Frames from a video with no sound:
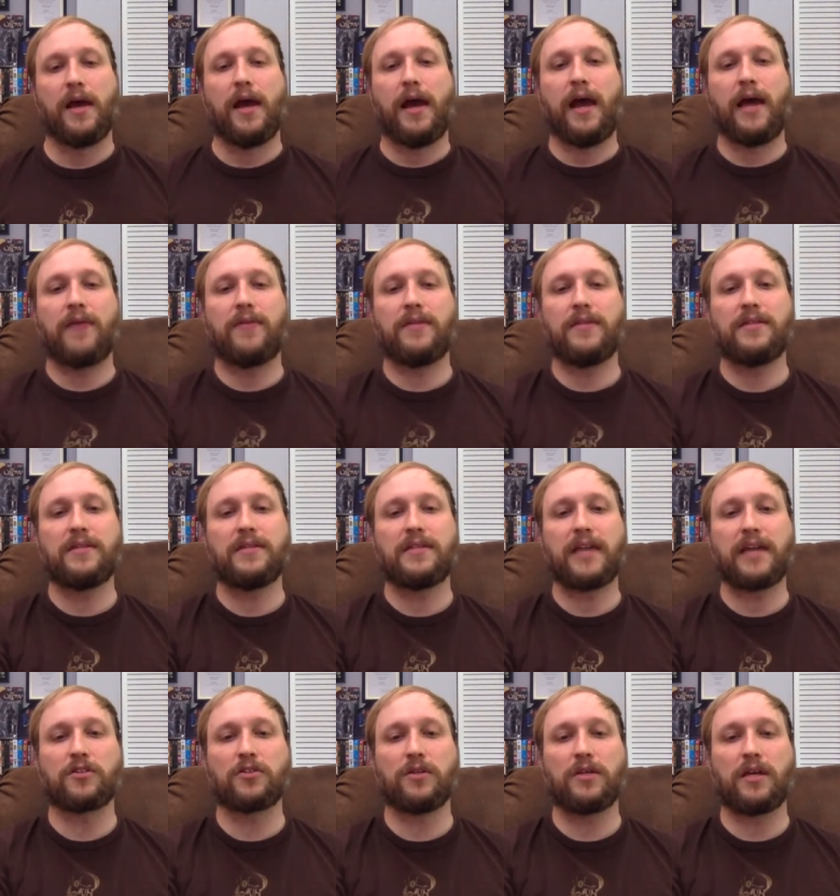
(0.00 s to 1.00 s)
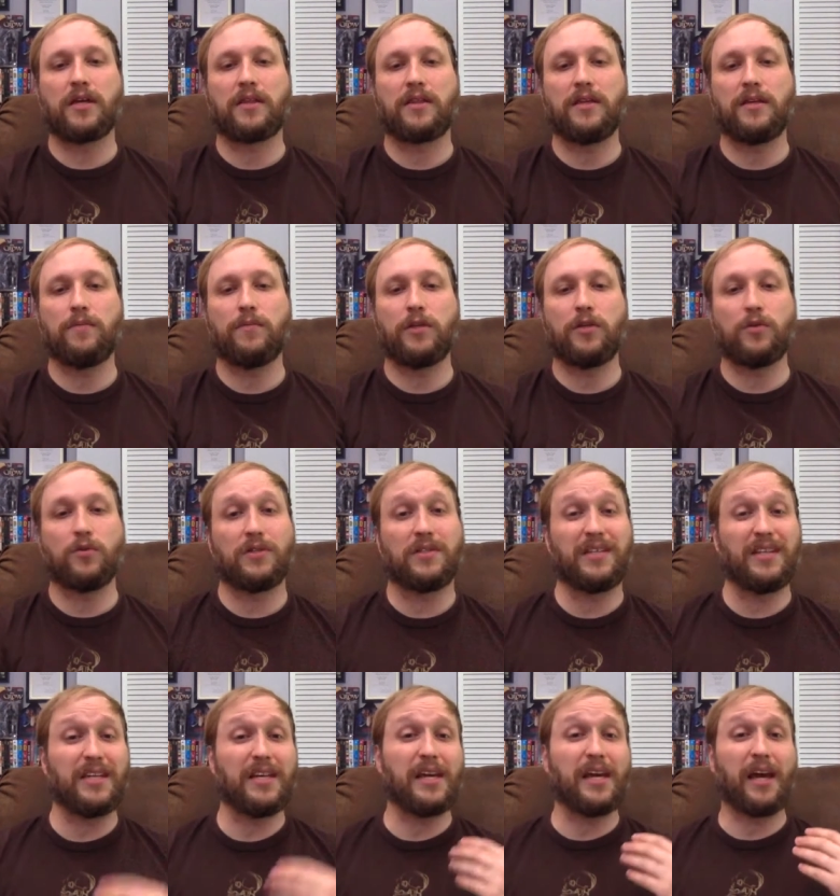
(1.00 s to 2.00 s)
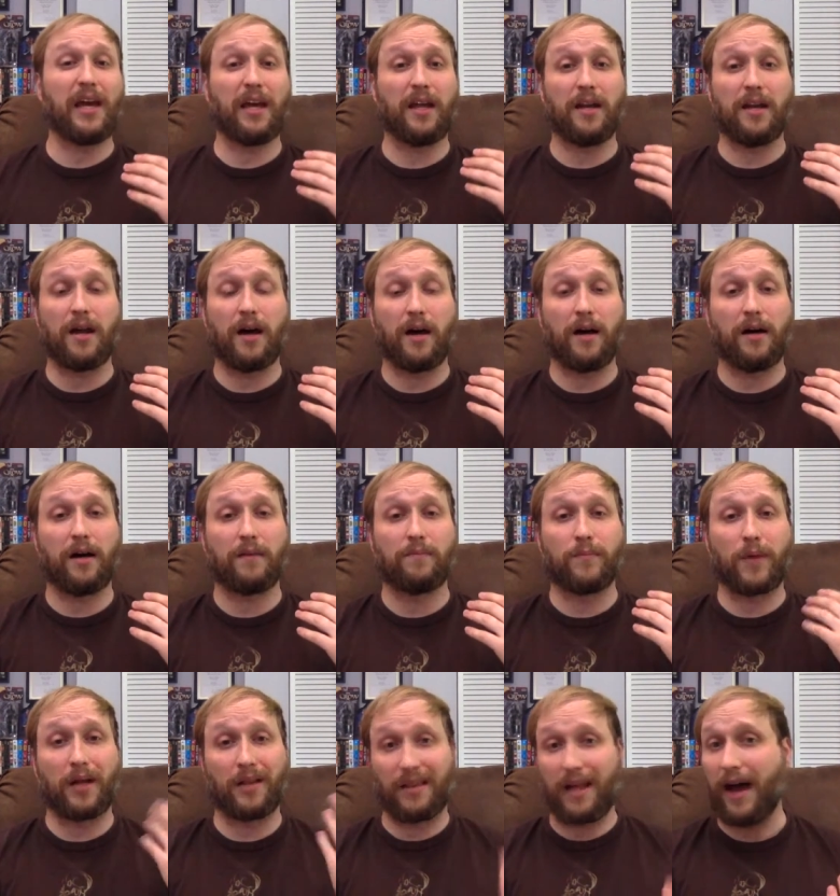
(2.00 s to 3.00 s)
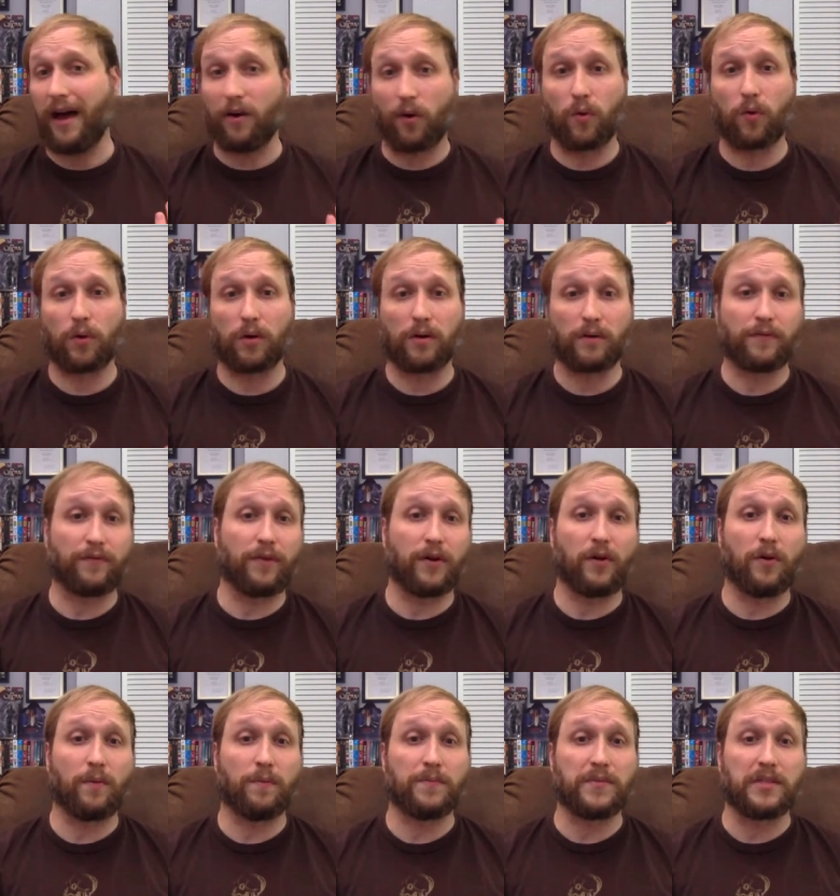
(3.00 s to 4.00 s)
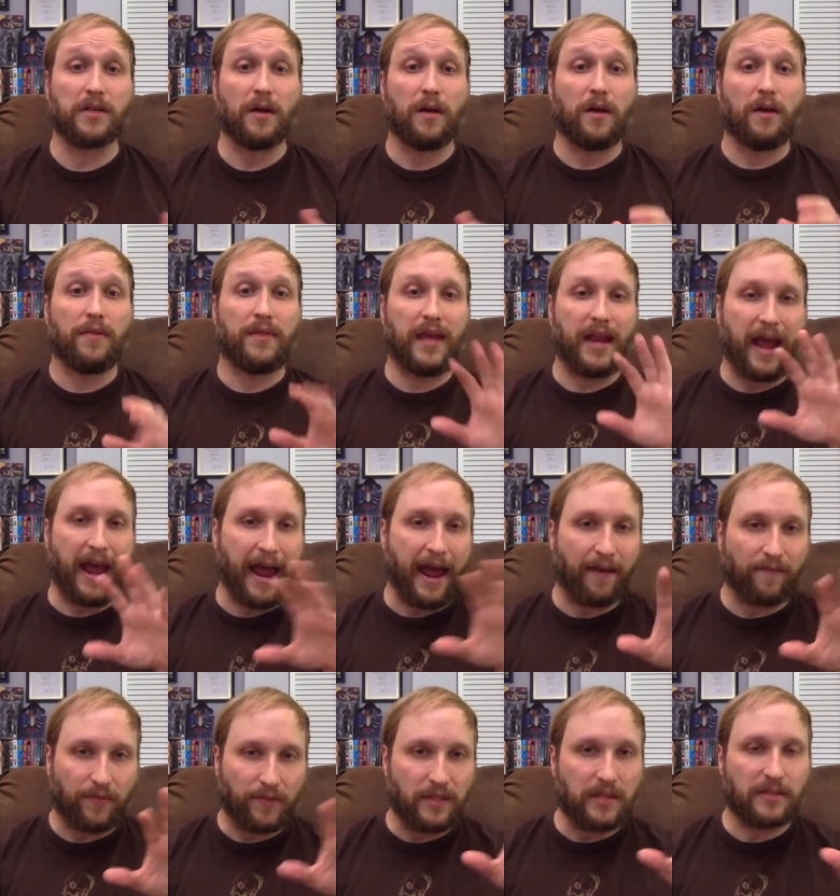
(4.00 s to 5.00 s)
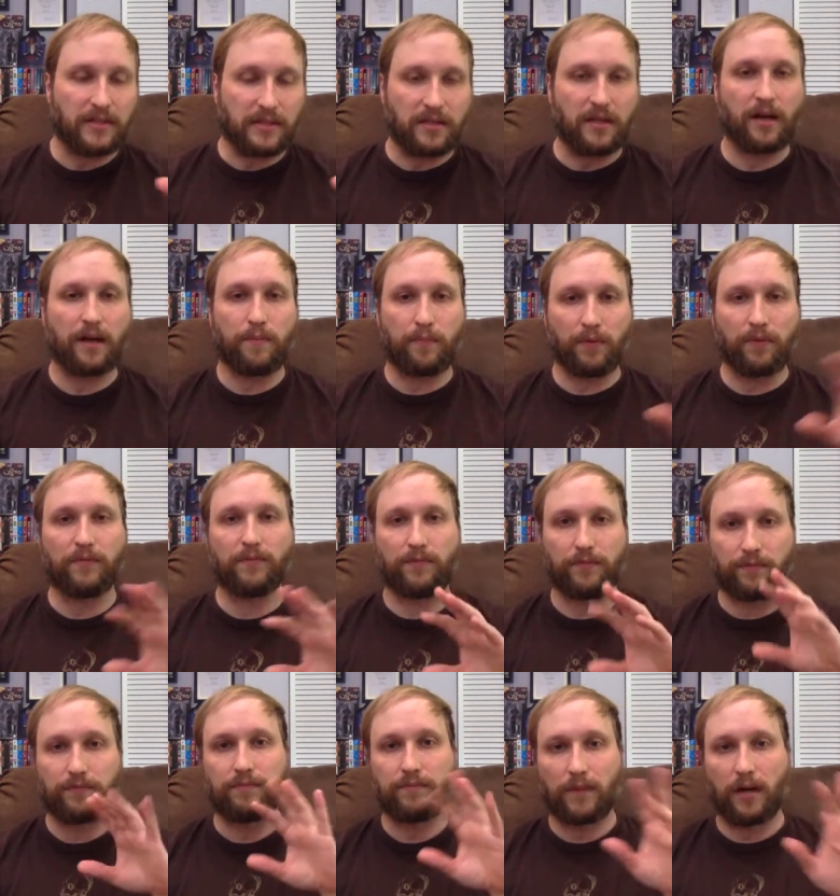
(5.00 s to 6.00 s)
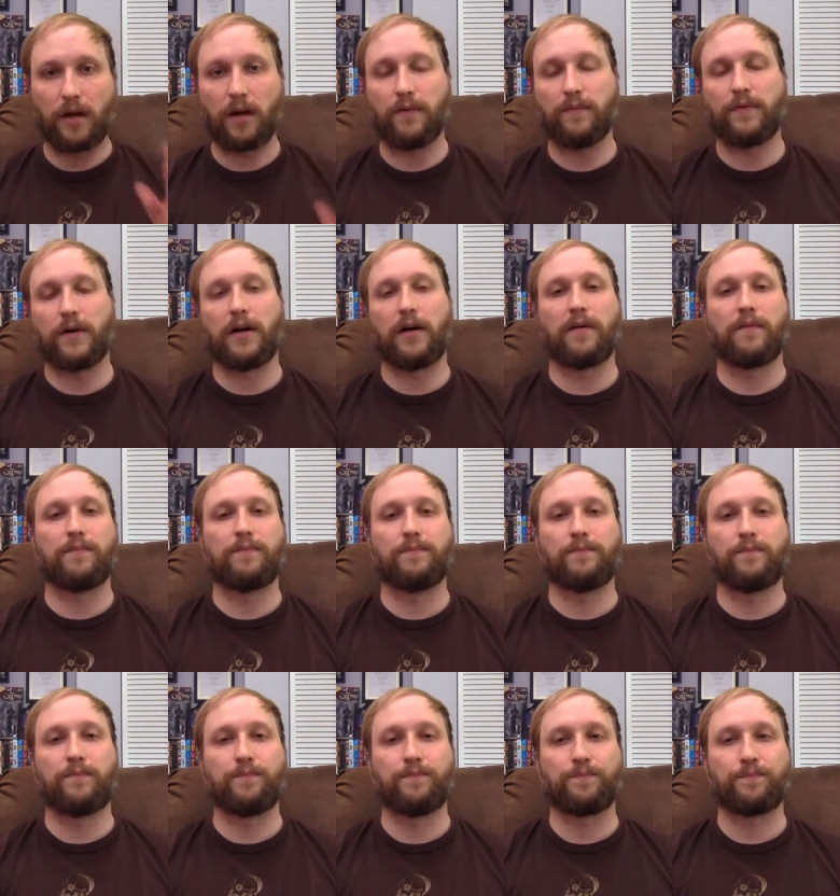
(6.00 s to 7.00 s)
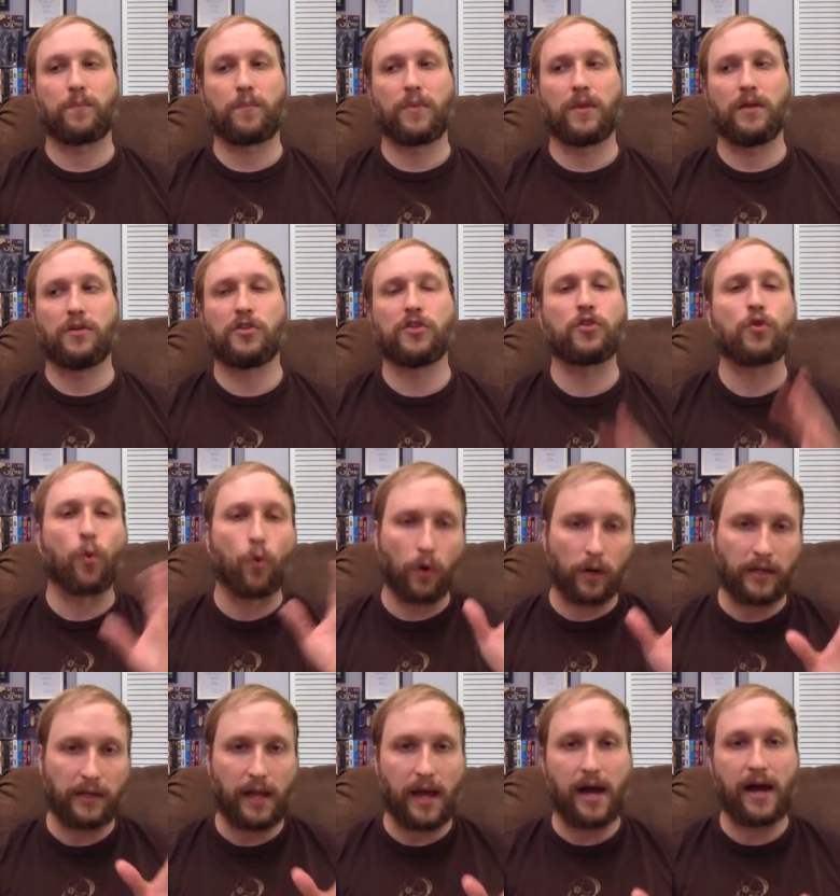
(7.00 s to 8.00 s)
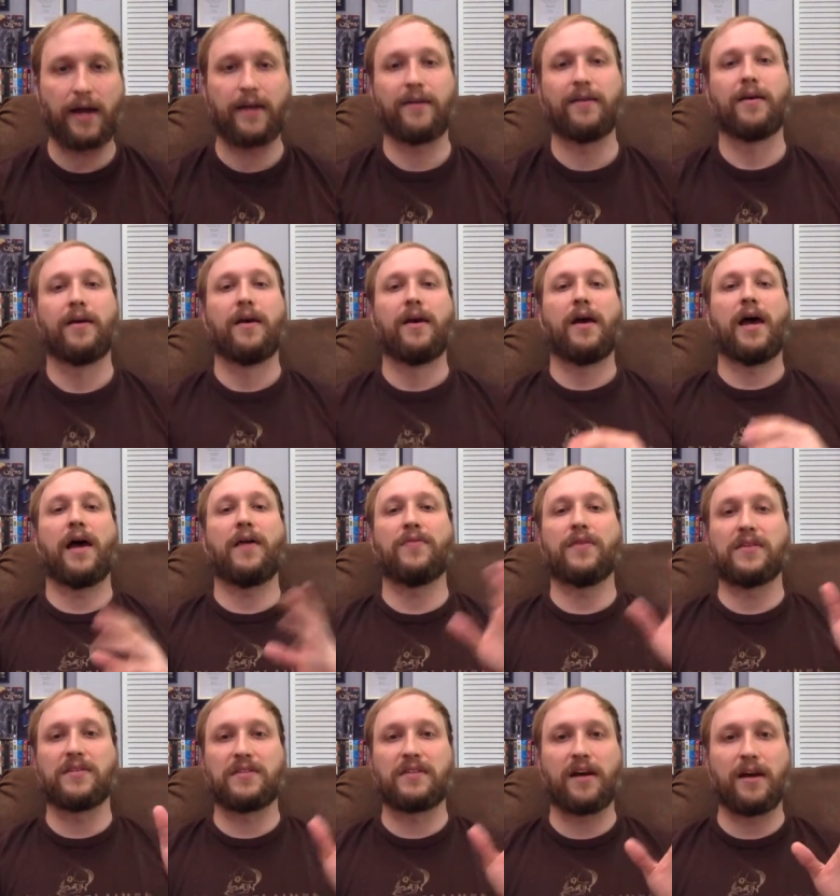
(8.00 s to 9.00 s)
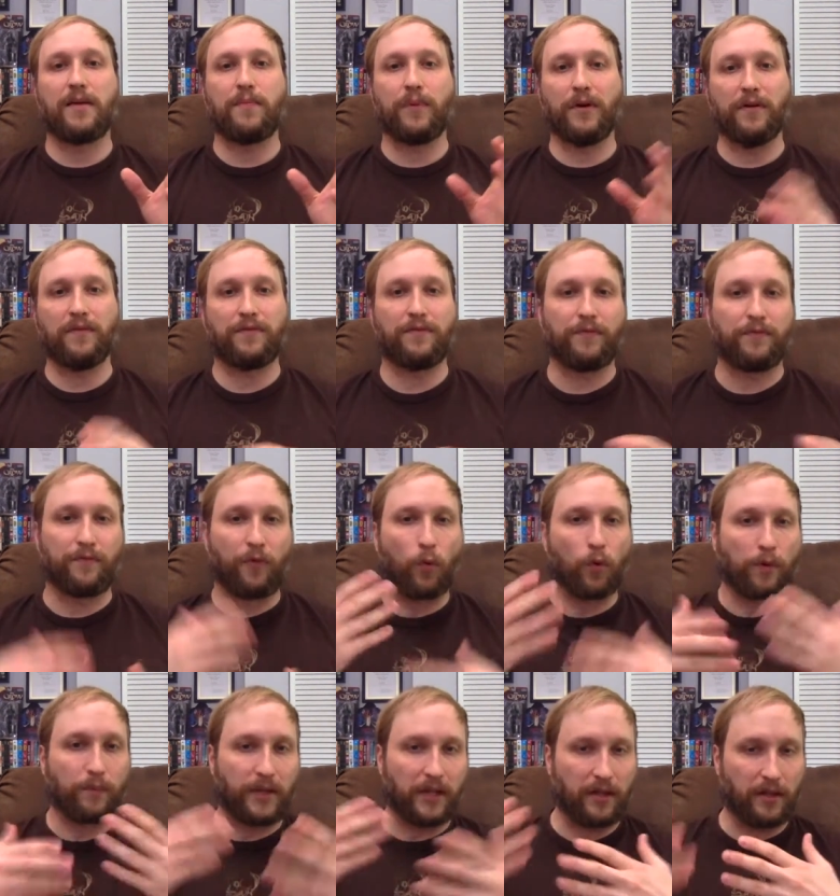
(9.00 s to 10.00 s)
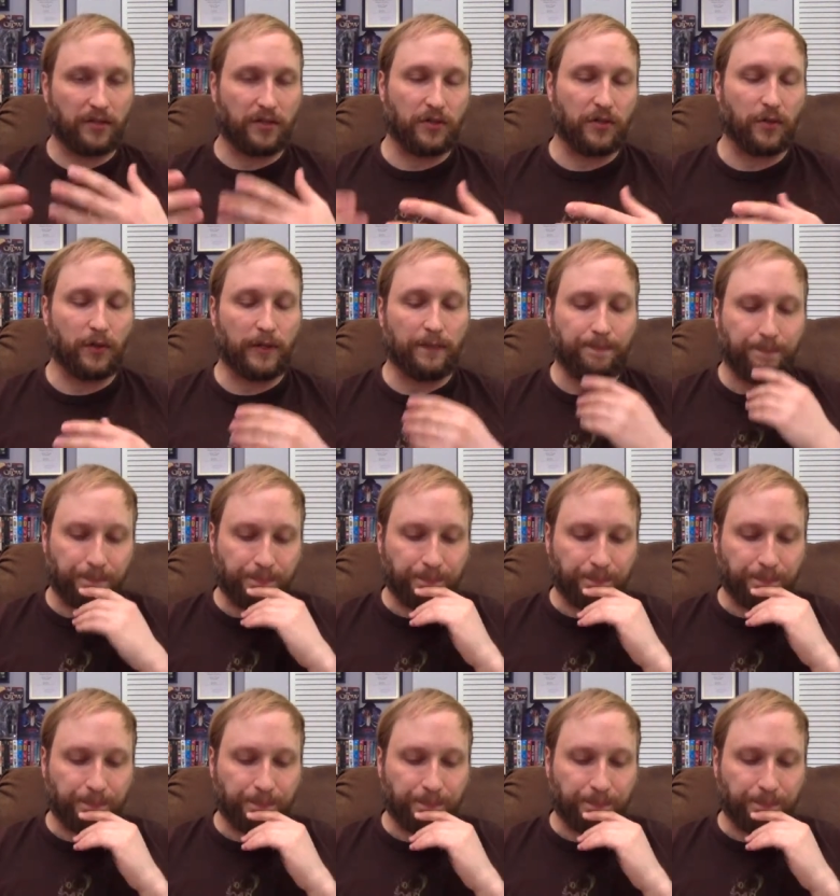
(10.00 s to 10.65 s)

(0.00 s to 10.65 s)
And this is actually a theme that you see in um, a lot of horror films that have this type of of uh, storyline and this type of formula to it.